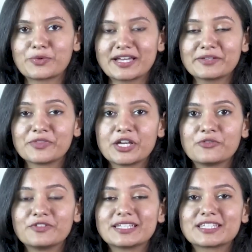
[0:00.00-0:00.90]
why,
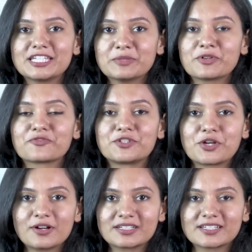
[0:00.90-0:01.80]
with a team of
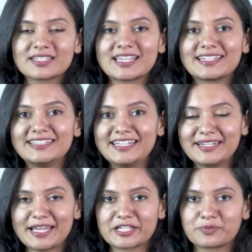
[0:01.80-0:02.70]
doctors and NEET
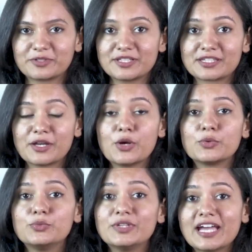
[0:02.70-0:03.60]
experts,
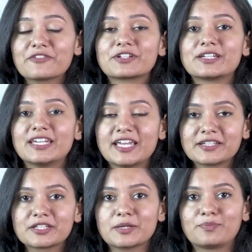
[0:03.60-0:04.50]
we have
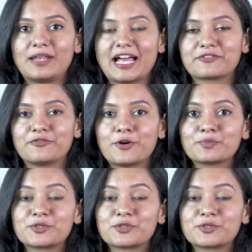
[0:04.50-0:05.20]
created a platform